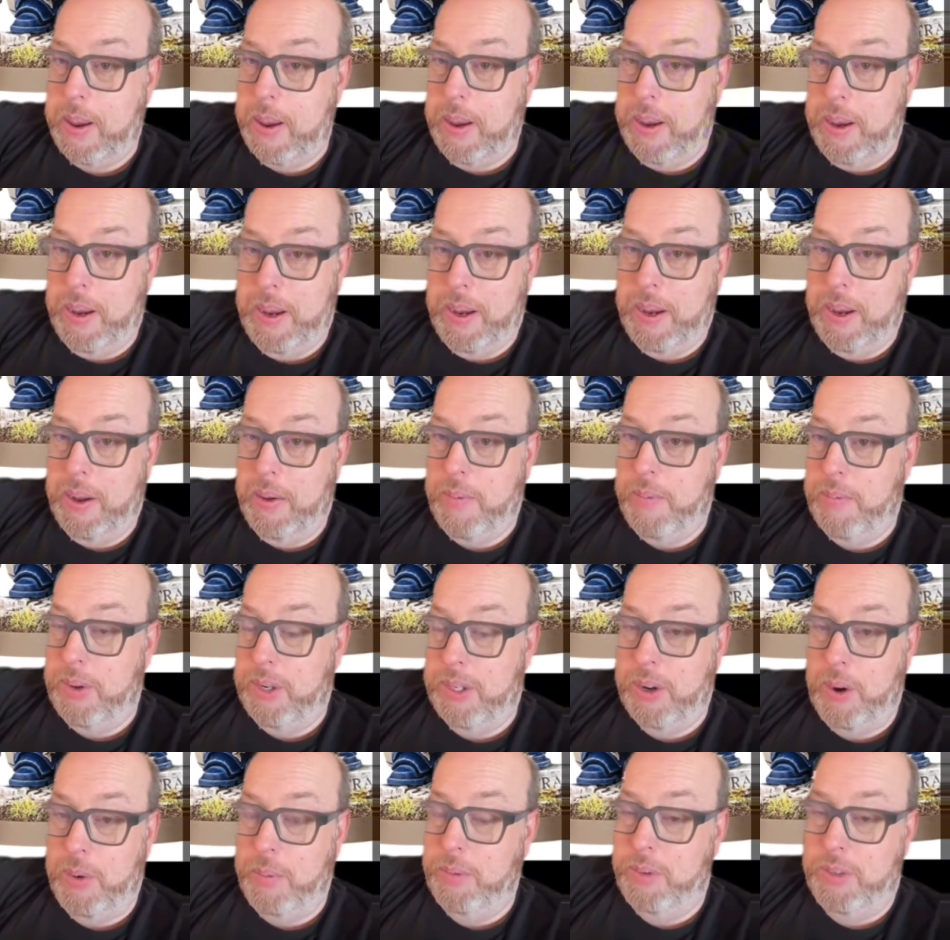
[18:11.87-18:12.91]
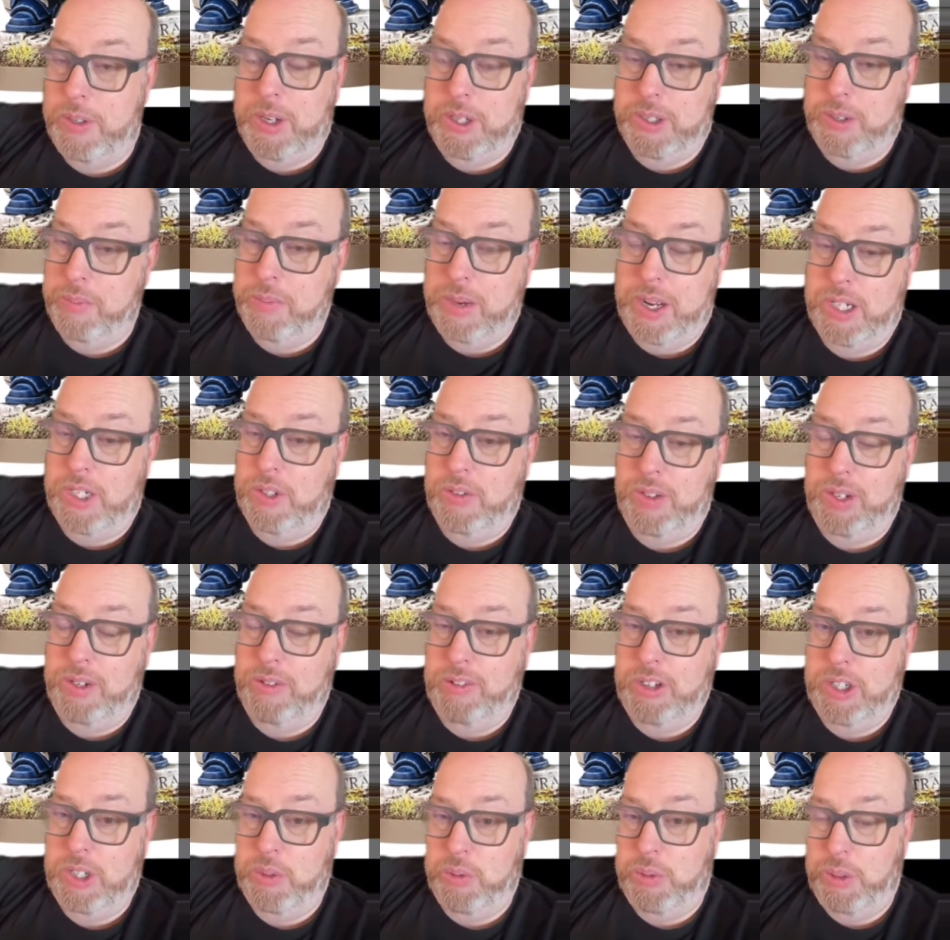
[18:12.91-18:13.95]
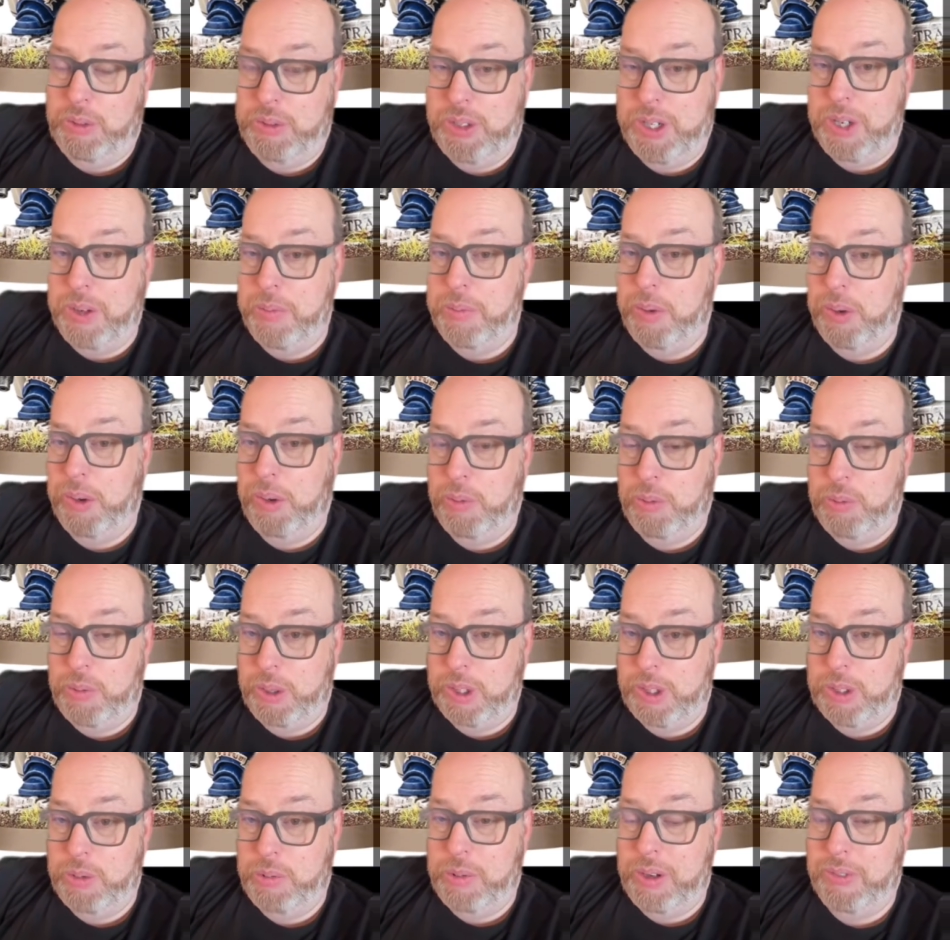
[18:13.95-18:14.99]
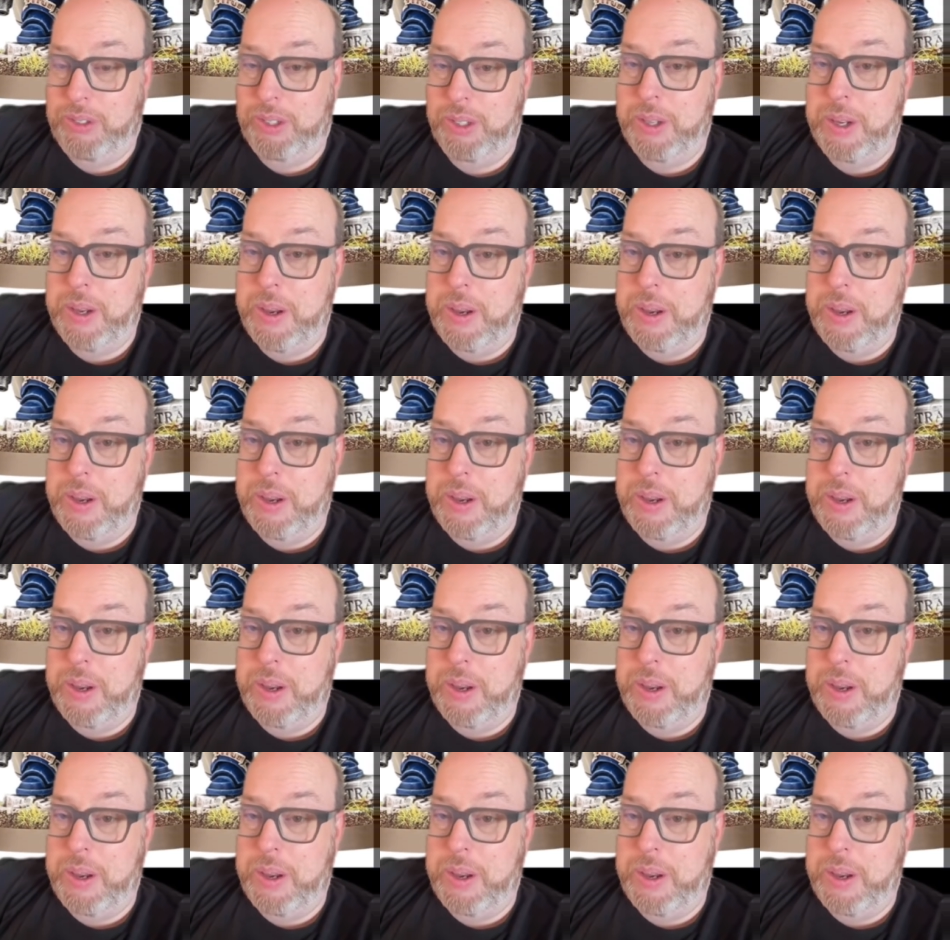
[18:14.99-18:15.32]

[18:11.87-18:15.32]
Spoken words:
but doesn't match the original Lieutenant model whatsoever,